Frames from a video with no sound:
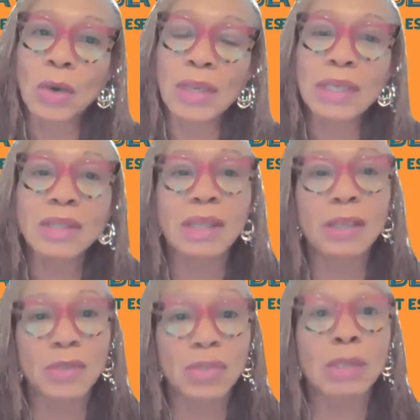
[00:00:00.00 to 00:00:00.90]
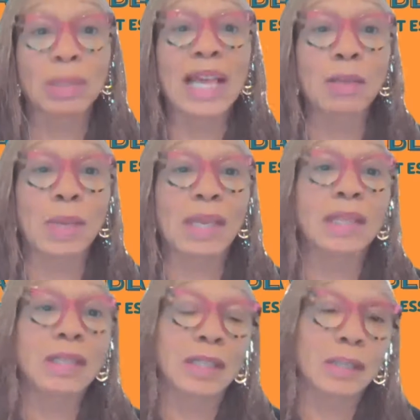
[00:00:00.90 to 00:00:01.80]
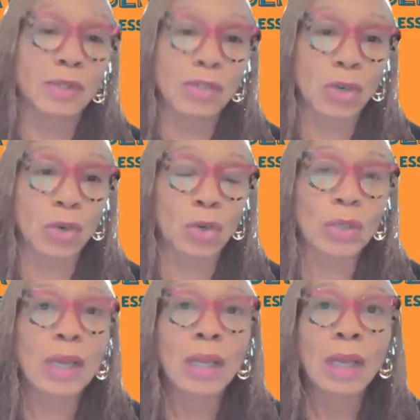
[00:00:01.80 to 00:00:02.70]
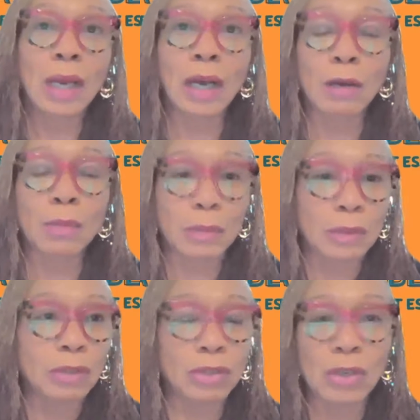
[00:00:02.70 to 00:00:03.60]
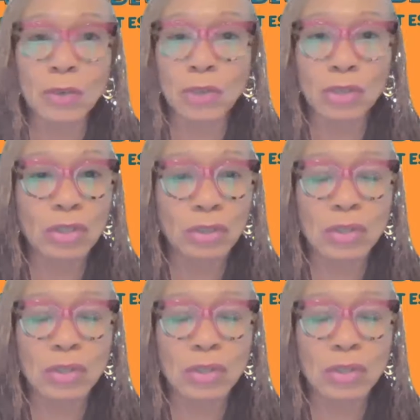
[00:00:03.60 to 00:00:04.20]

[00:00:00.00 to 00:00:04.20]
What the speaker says: it. He said he's a Black man. He said he was told, you're